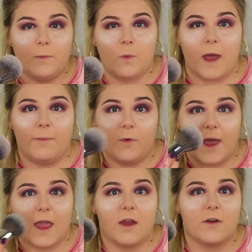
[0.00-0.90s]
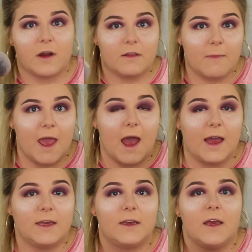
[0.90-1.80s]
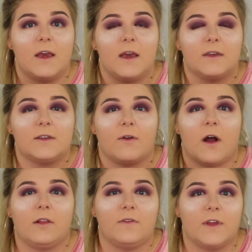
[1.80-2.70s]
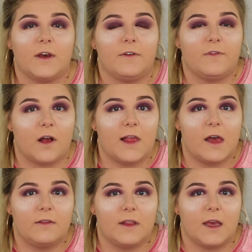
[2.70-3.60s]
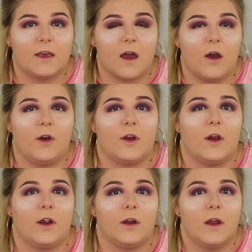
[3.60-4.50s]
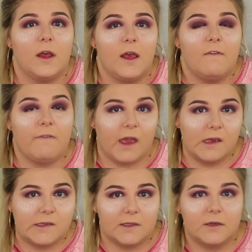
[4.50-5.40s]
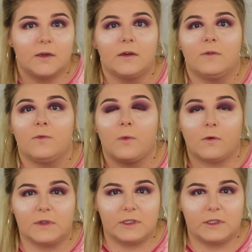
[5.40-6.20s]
wipe away underneath my eye so all of the fallout that got on our face won't